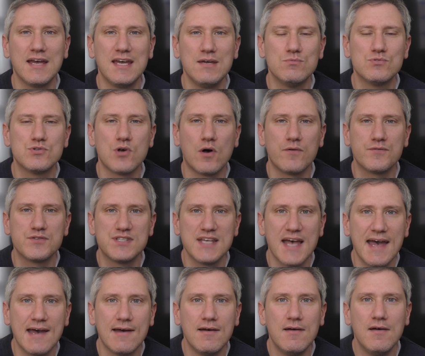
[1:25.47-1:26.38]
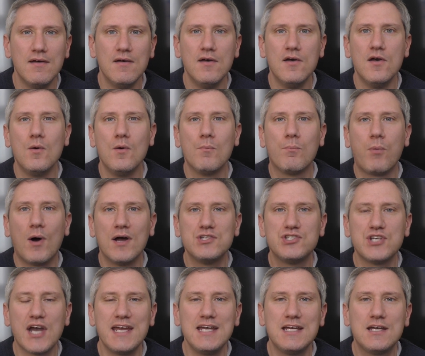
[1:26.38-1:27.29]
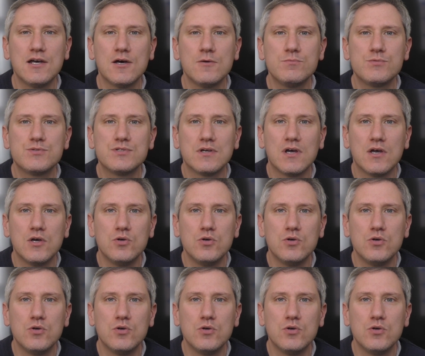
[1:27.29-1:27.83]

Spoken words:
He was offset by Jacobs,